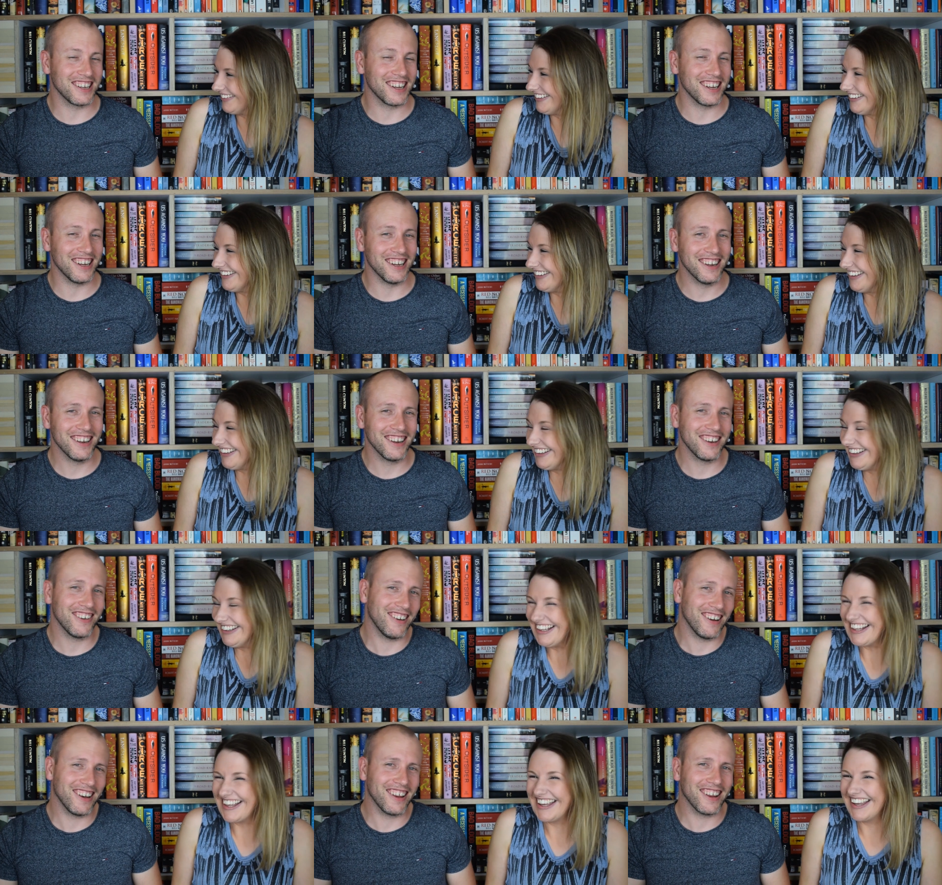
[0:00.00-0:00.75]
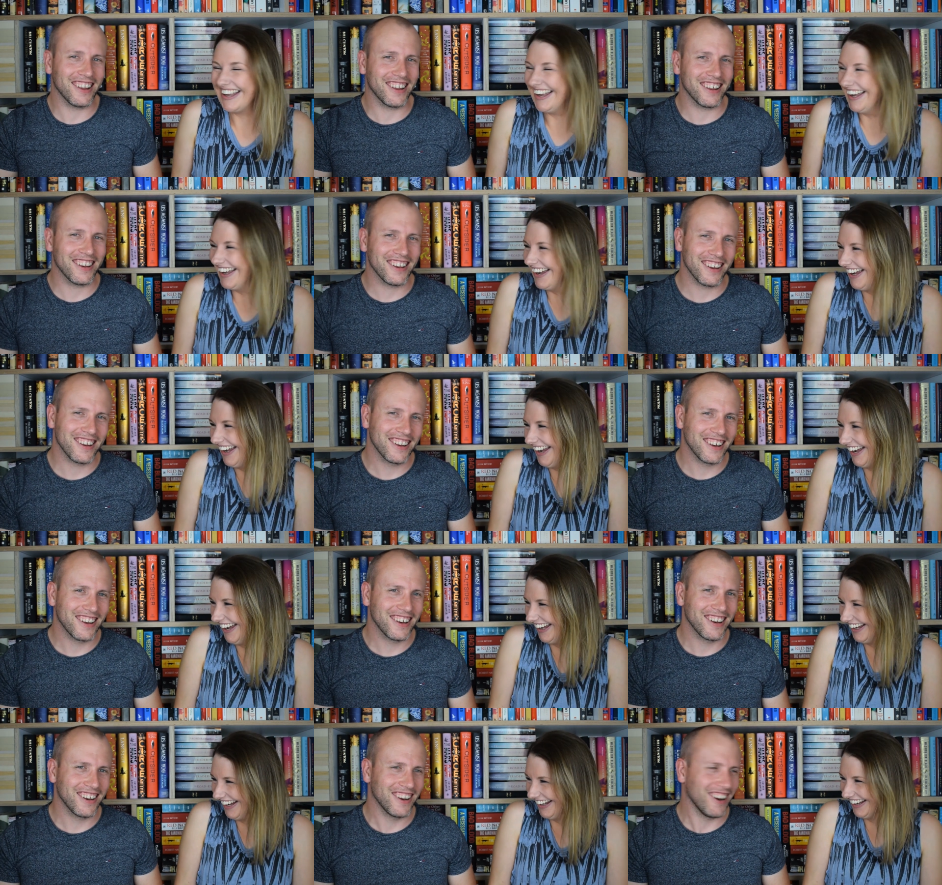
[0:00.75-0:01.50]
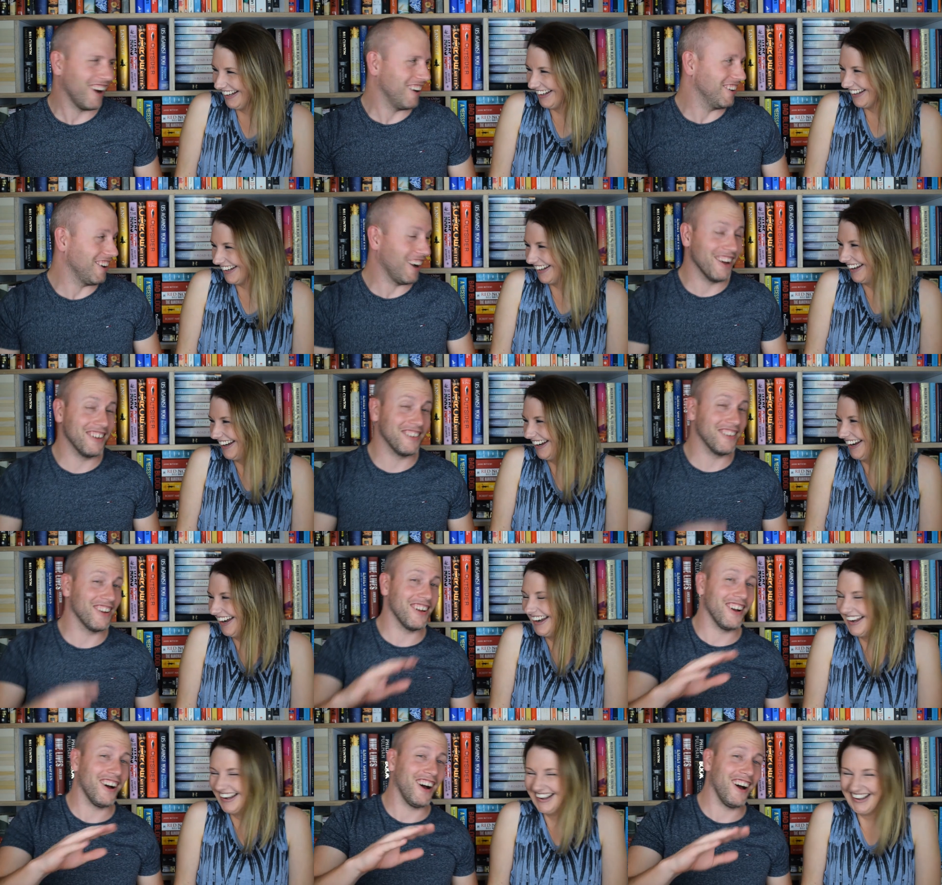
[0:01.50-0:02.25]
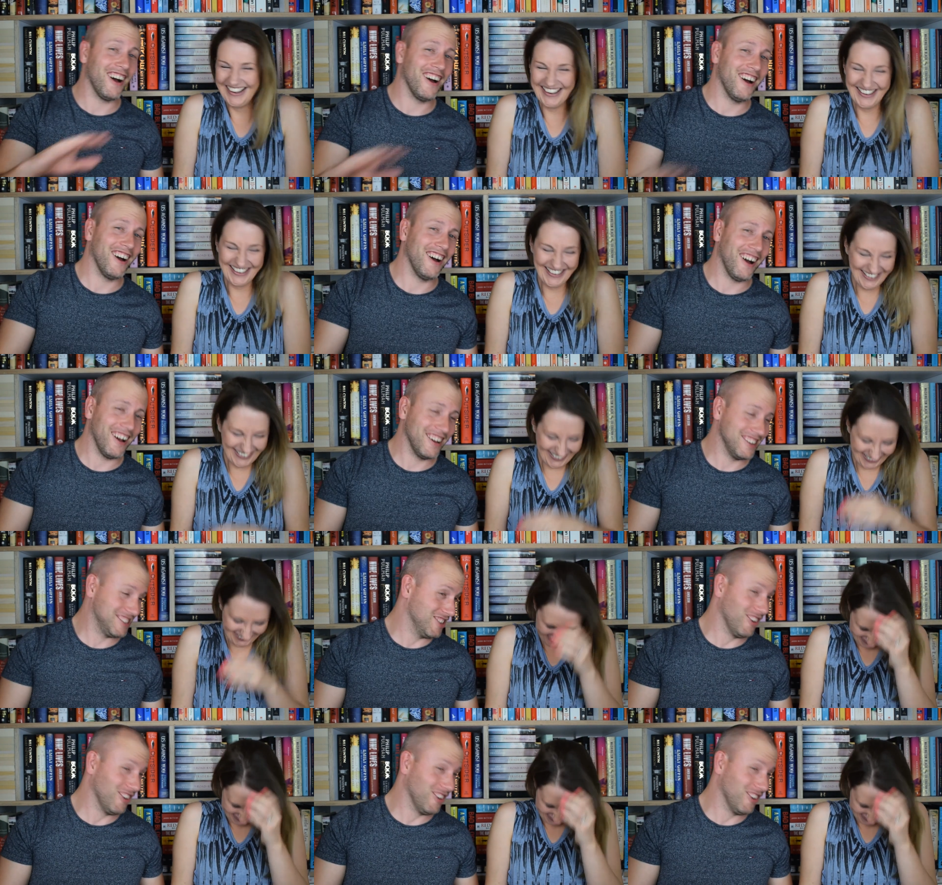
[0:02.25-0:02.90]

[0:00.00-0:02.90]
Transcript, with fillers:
Speaker 1: yeah, oh, I I it's